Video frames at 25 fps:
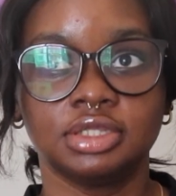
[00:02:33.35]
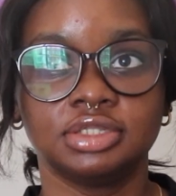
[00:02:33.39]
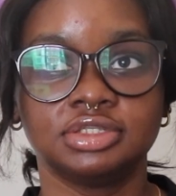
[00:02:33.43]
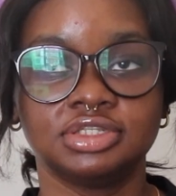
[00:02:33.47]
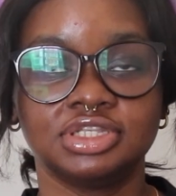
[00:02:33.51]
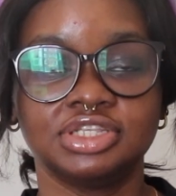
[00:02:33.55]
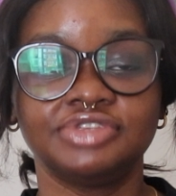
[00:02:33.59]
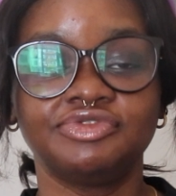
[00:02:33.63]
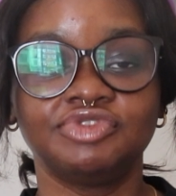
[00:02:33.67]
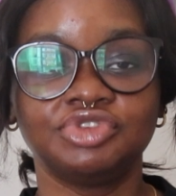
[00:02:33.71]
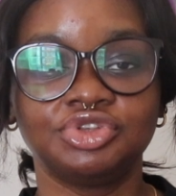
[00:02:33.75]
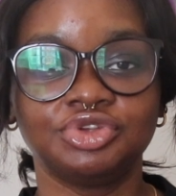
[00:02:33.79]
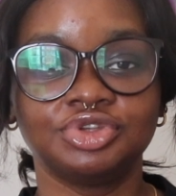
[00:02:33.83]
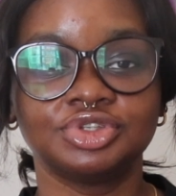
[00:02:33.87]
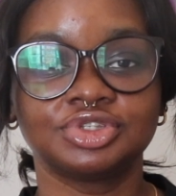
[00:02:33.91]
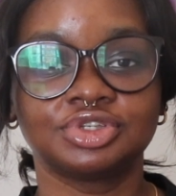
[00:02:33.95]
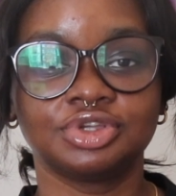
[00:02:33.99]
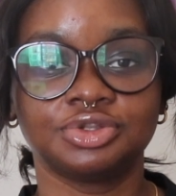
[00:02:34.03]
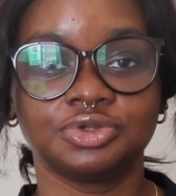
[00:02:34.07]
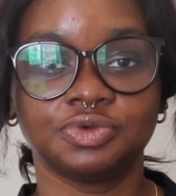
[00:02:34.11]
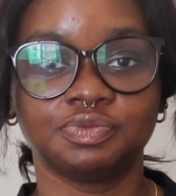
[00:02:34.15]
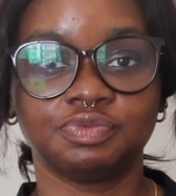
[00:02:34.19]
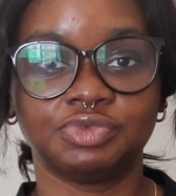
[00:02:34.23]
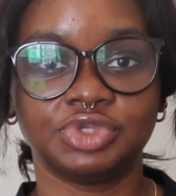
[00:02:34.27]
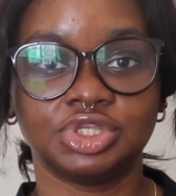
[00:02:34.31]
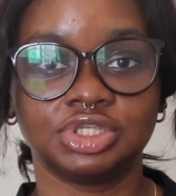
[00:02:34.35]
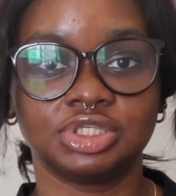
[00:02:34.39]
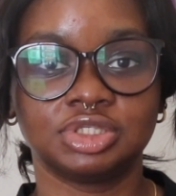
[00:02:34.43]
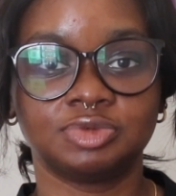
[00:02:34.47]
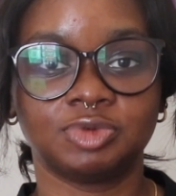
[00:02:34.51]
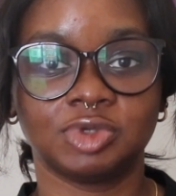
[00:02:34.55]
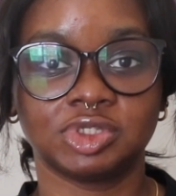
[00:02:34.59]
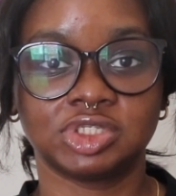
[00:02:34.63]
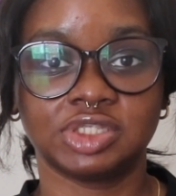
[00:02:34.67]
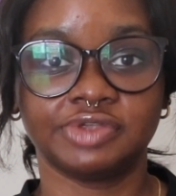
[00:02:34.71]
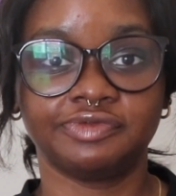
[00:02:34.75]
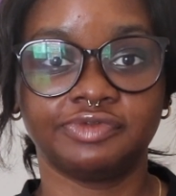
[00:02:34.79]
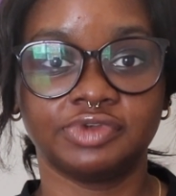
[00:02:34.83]
This video is going to be
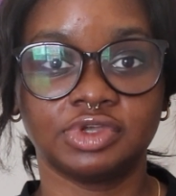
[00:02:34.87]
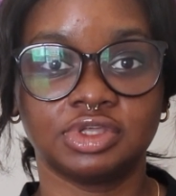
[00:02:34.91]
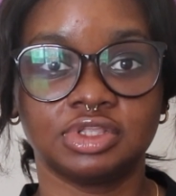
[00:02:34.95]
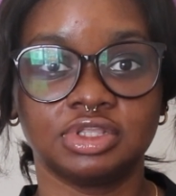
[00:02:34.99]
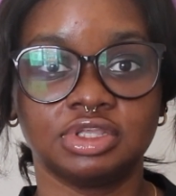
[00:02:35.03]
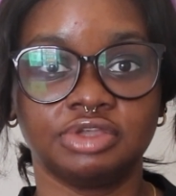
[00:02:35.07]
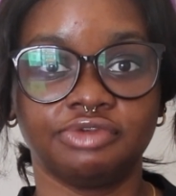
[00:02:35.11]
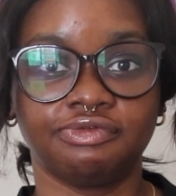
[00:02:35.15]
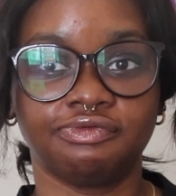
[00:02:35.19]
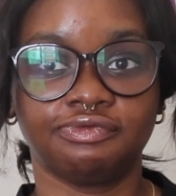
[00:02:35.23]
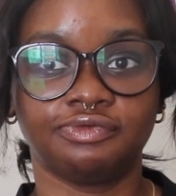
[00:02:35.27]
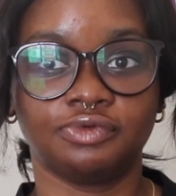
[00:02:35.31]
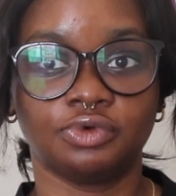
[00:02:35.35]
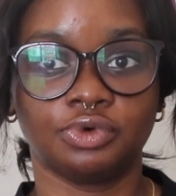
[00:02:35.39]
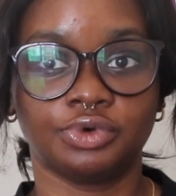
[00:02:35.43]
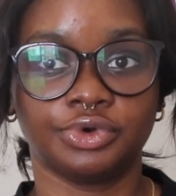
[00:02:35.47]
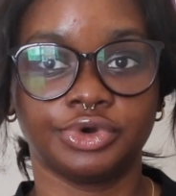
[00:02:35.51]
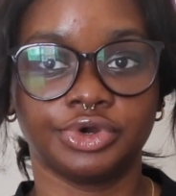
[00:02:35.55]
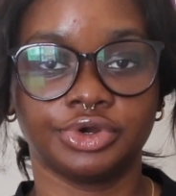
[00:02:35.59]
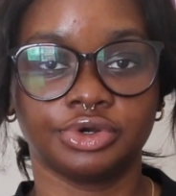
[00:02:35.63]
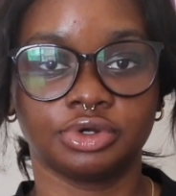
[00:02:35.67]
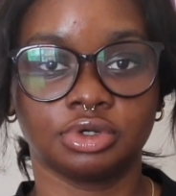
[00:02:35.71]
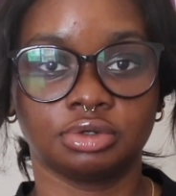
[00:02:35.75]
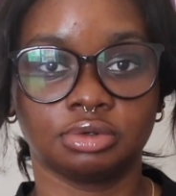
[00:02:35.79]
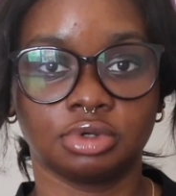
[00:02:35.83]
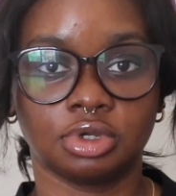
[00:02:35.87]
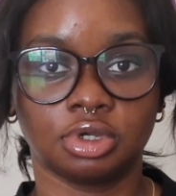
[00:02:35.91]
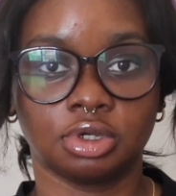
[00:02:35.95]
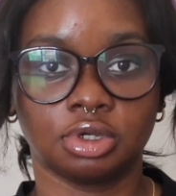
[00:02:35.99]
specifically for